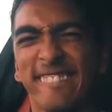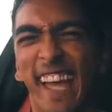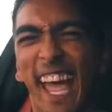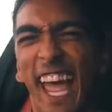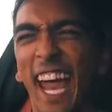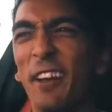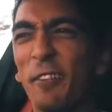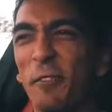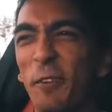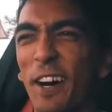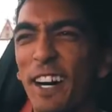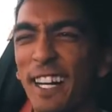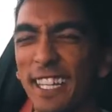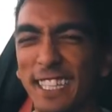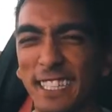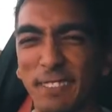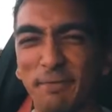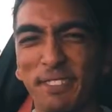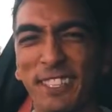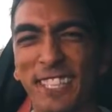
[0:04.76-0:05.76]
and
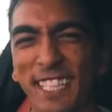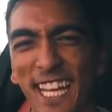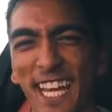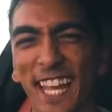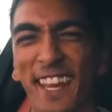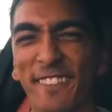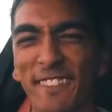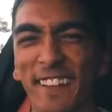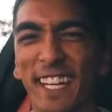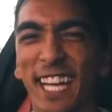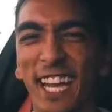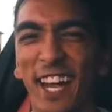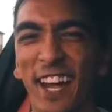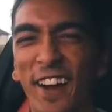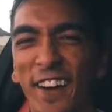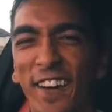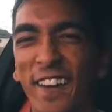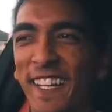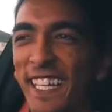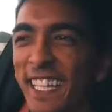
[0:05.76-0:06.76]
welcome to another video.